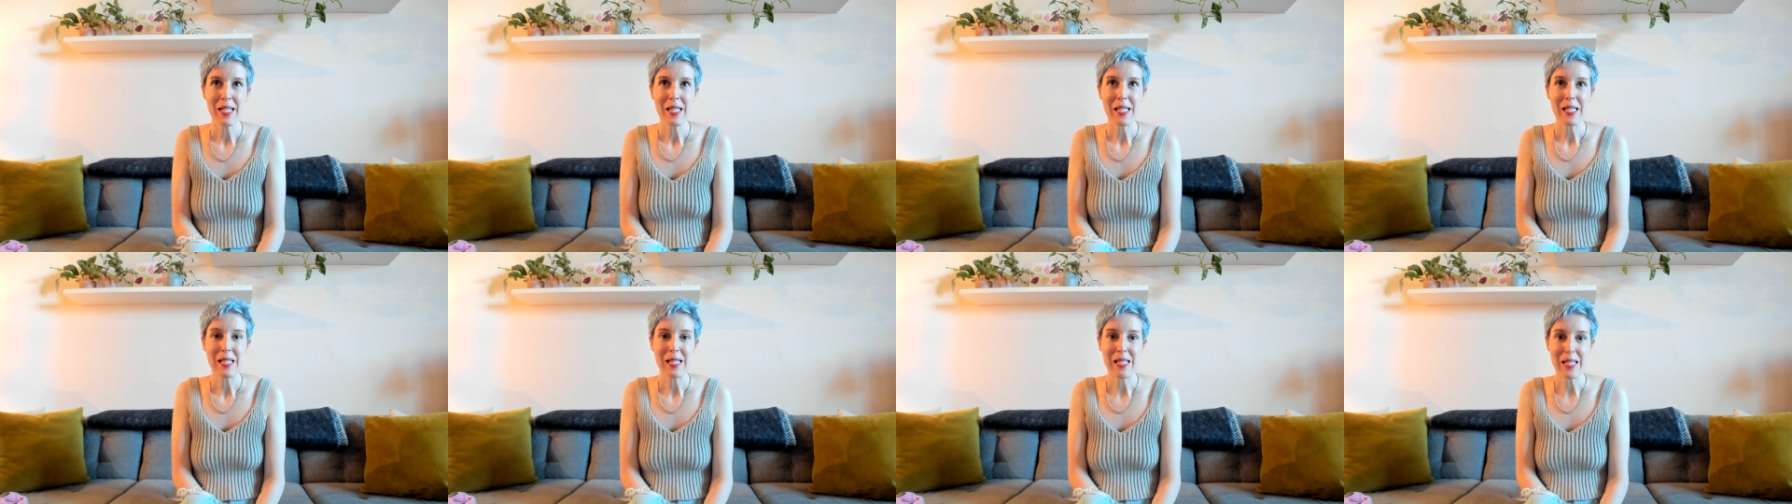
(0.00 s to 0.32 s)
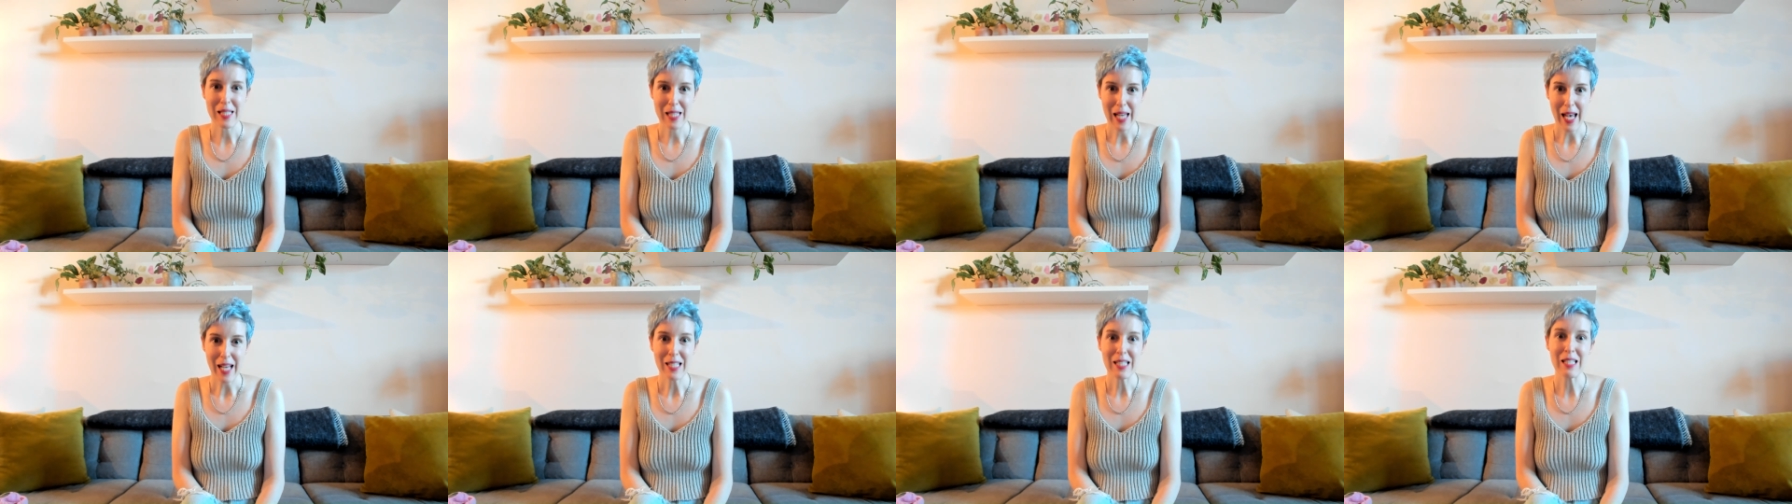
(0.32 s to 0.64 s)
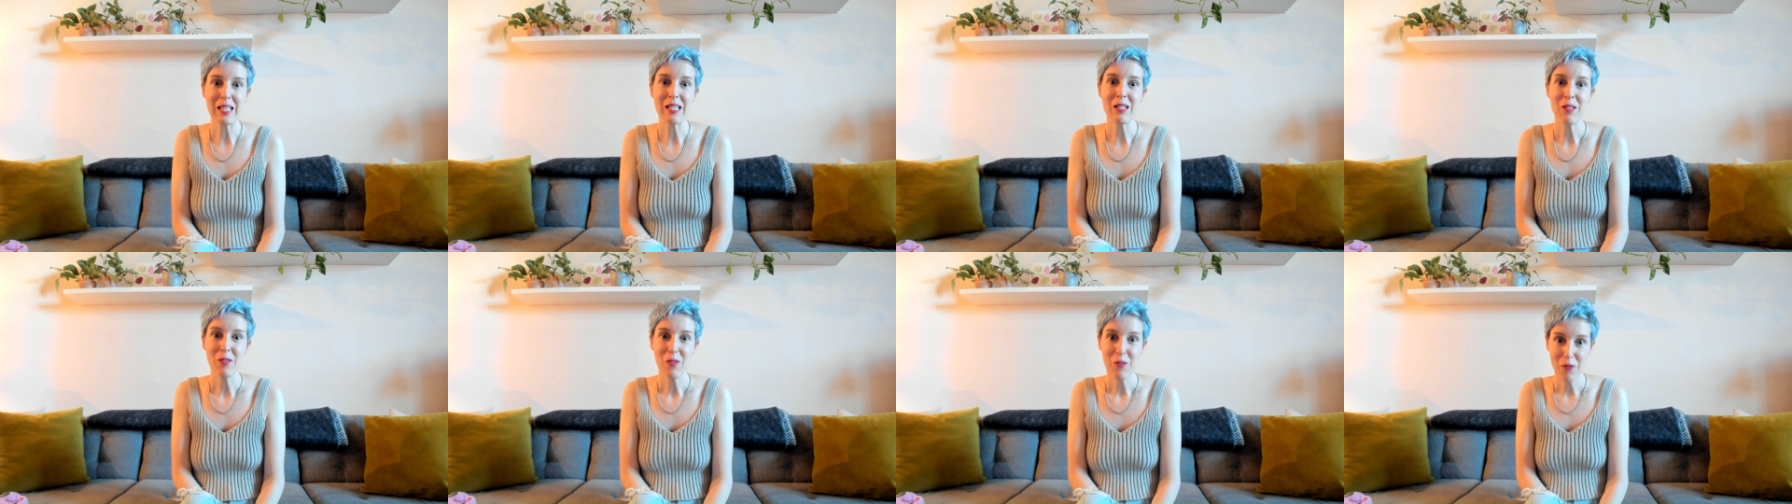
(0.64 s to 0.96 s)

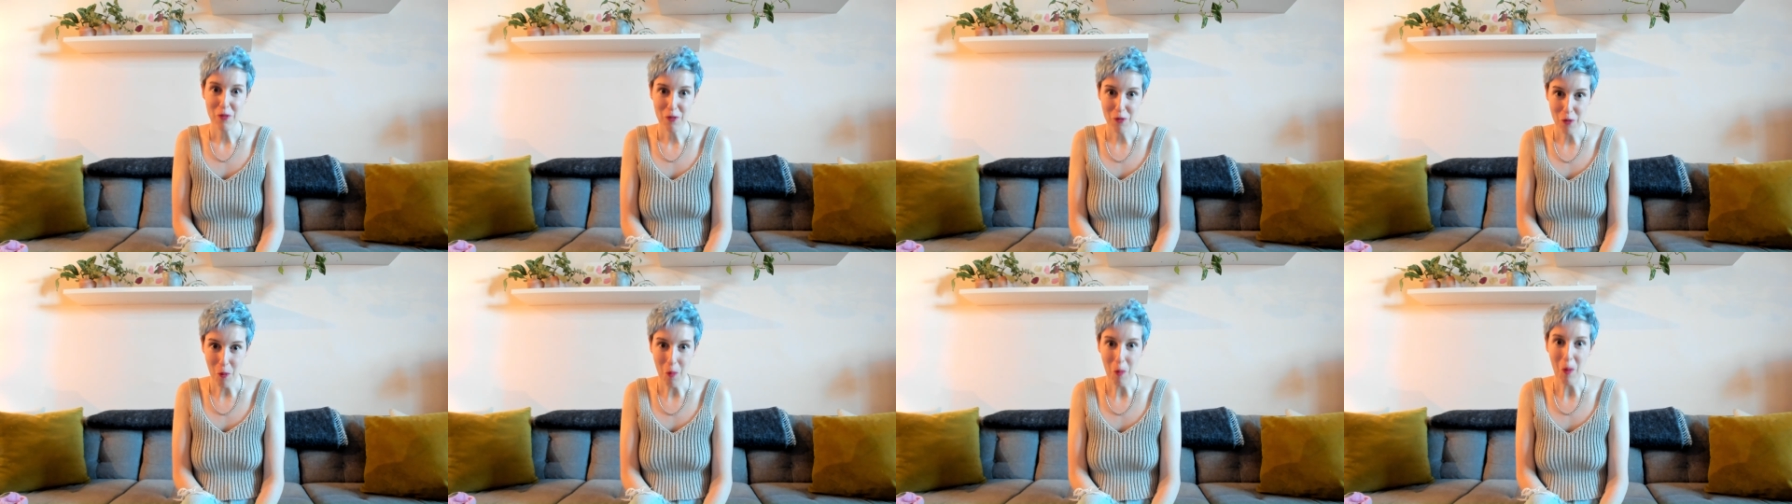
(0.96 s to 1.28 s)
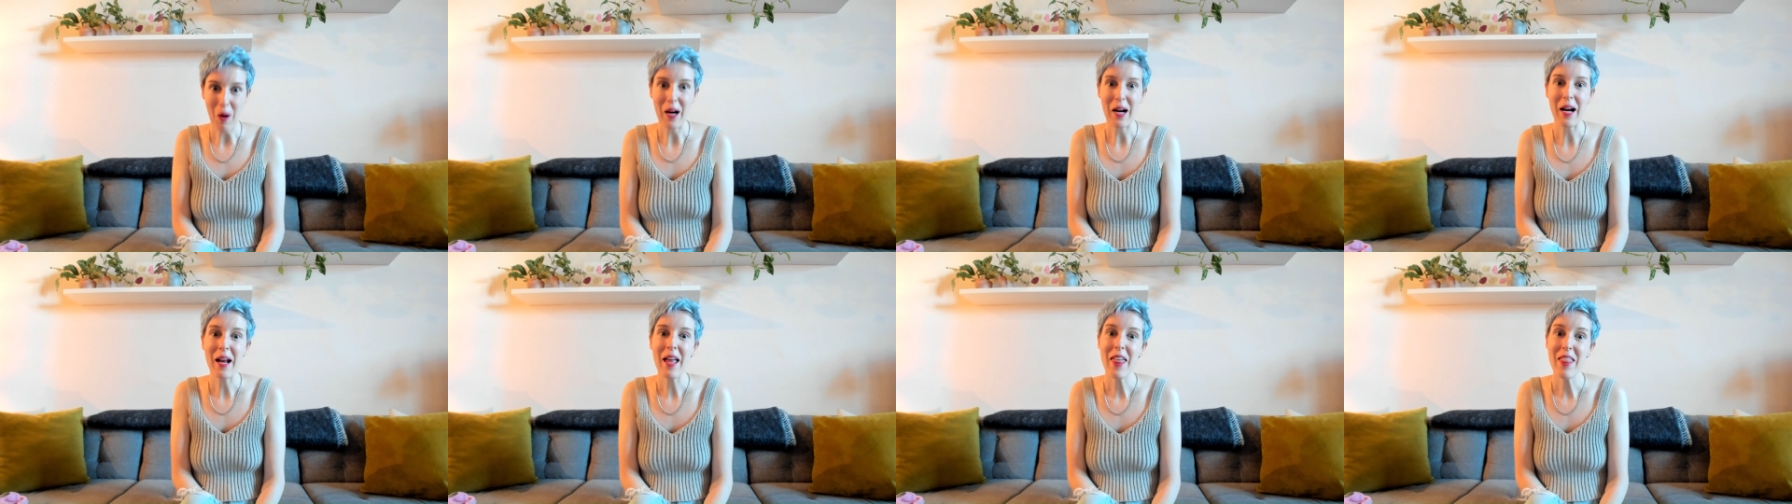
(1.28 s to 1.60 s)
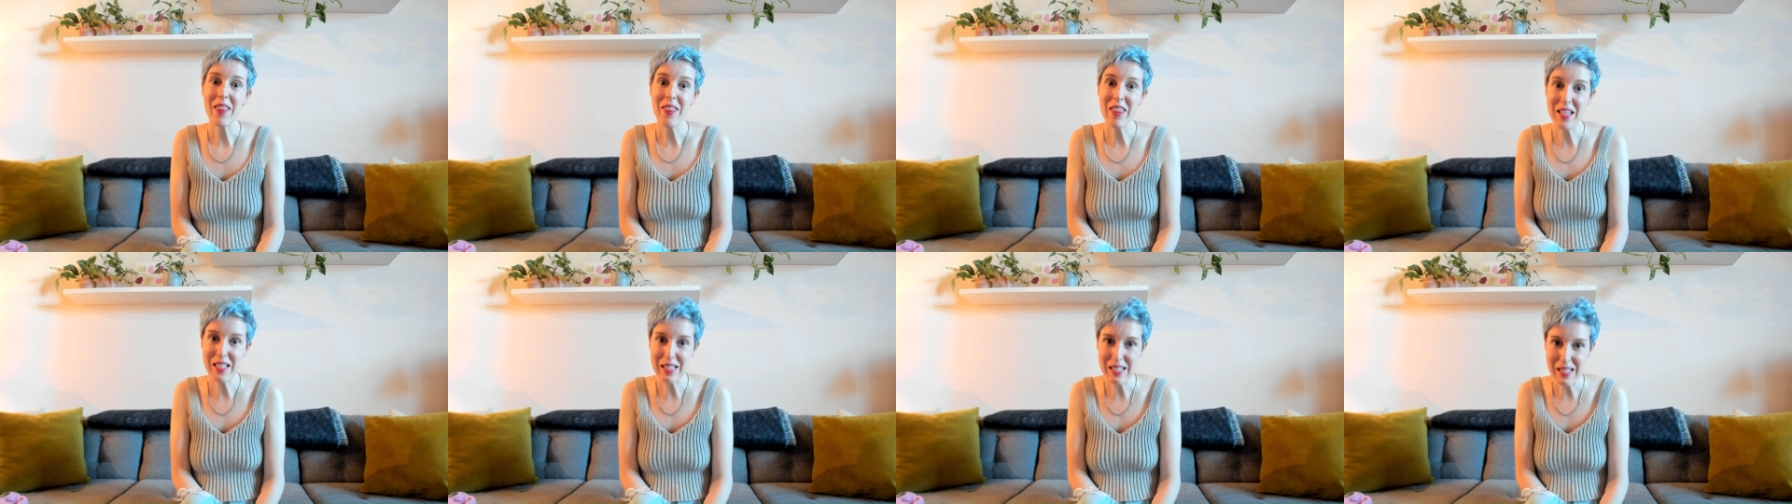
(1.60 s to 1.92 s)
sets for
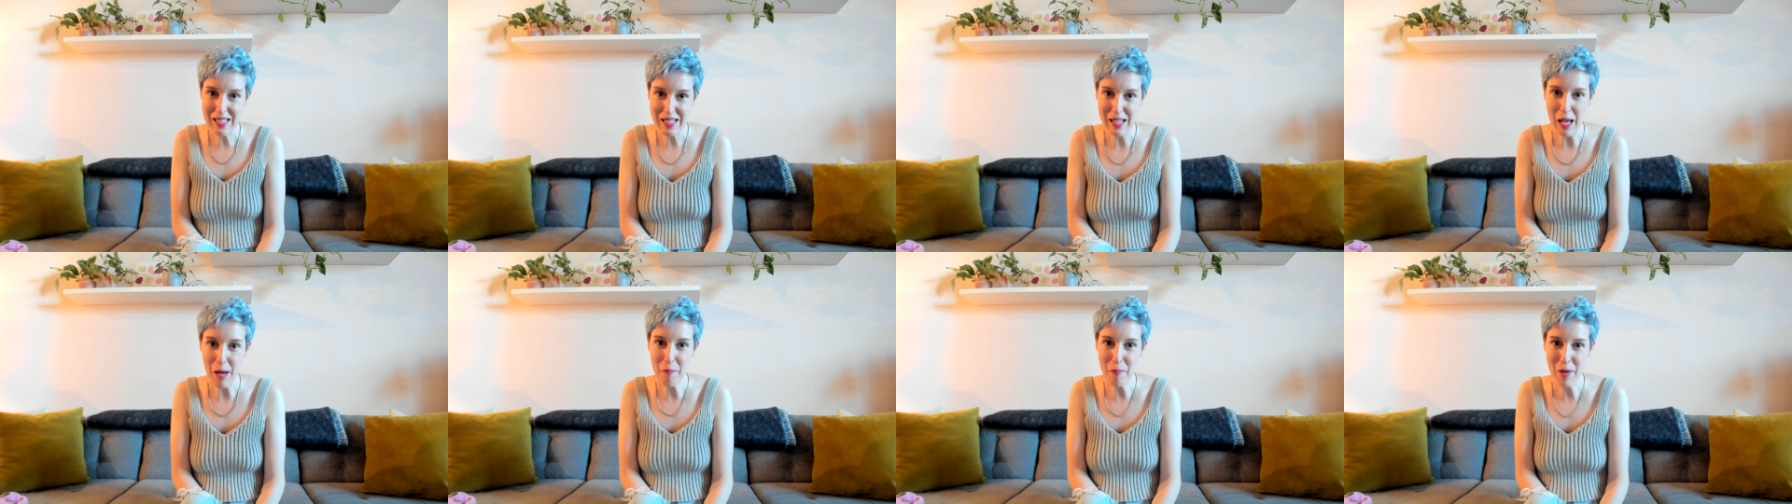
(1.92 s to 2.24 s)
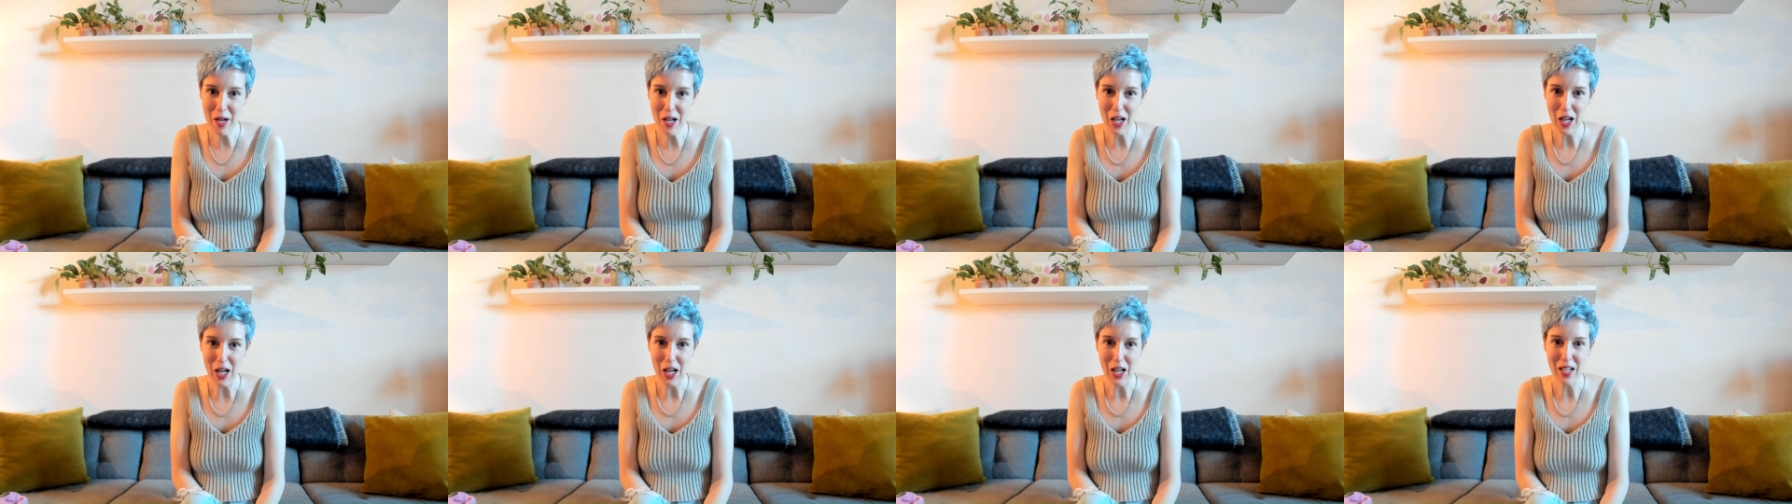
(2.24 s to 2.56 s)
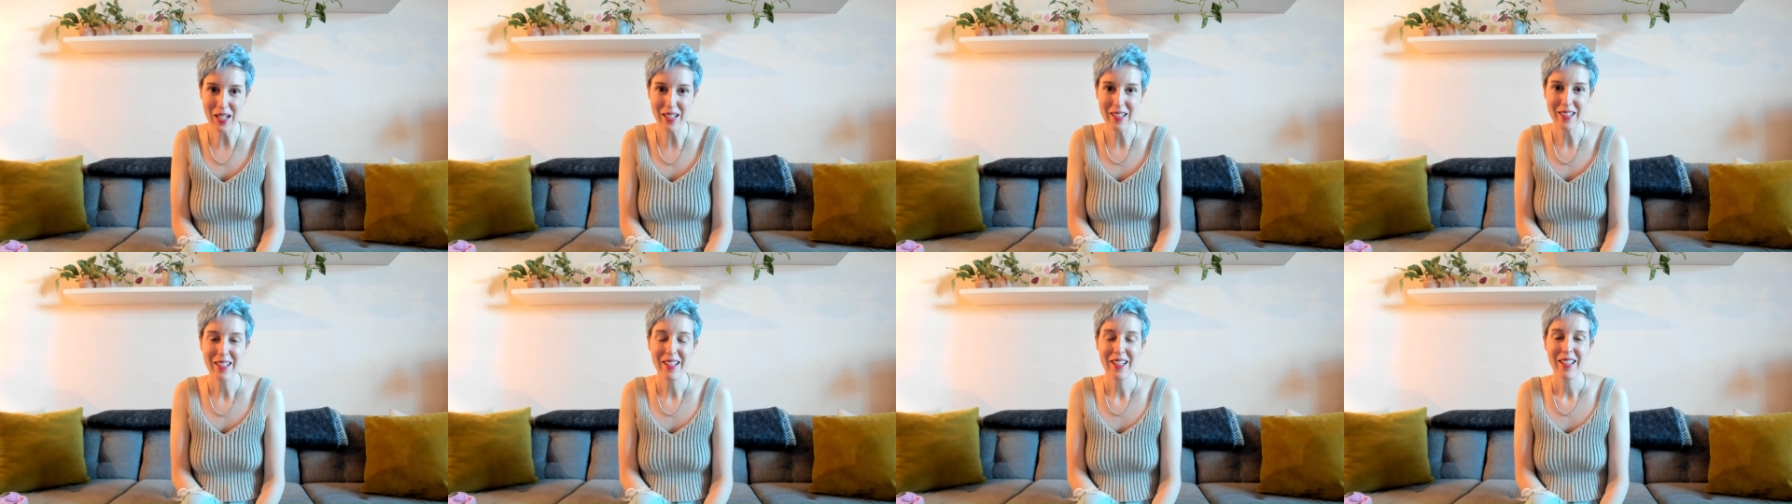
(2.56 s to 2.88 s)
the
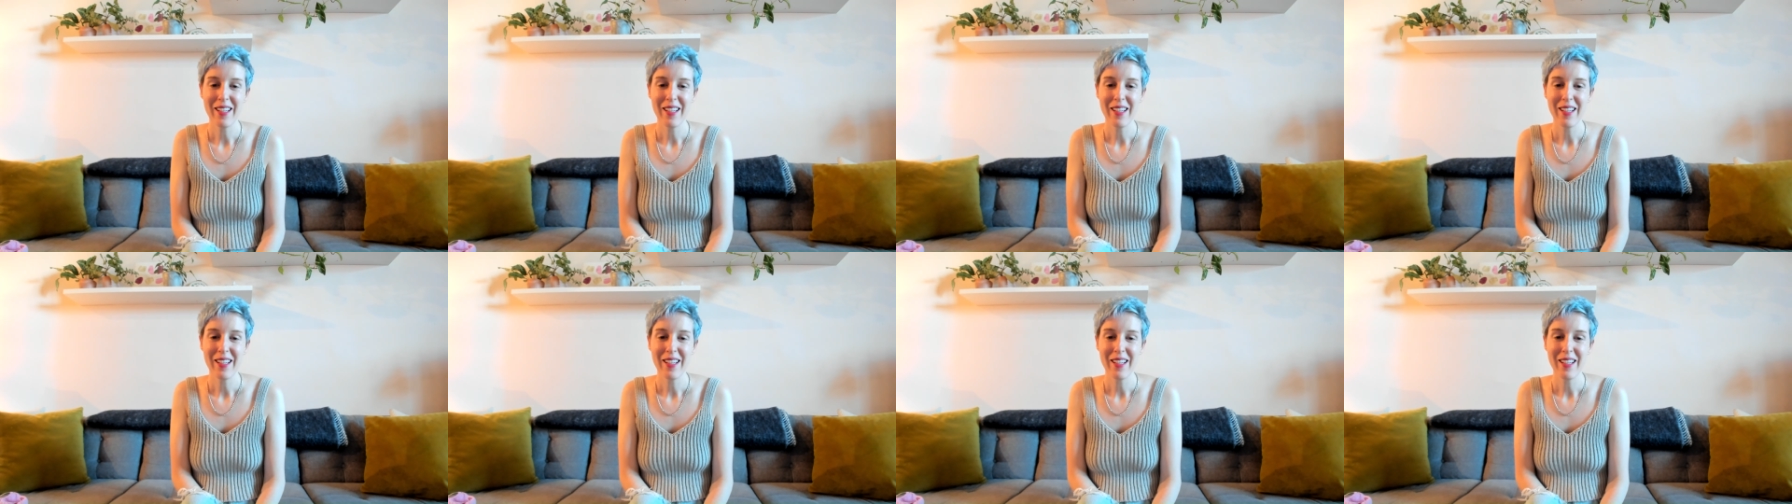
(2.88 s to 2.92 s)
summer.